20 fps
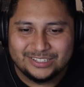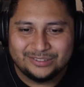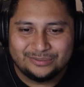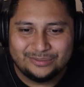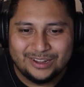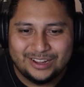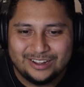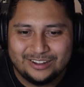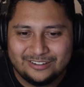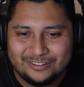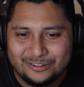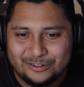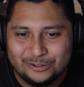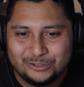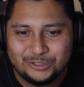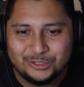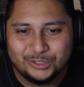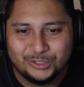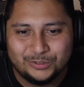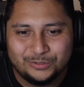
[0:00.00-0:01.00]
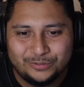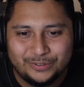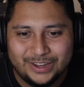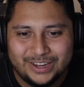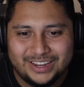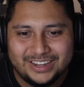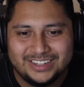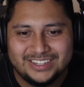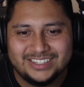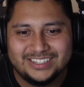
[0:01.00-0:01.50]
smile on Gojo's
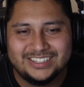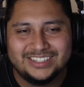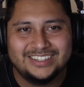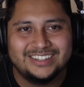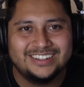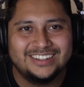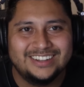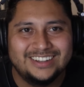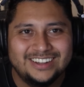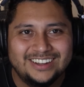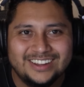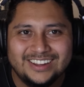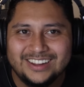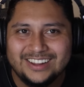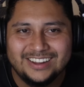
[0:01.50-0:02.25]
face, dude.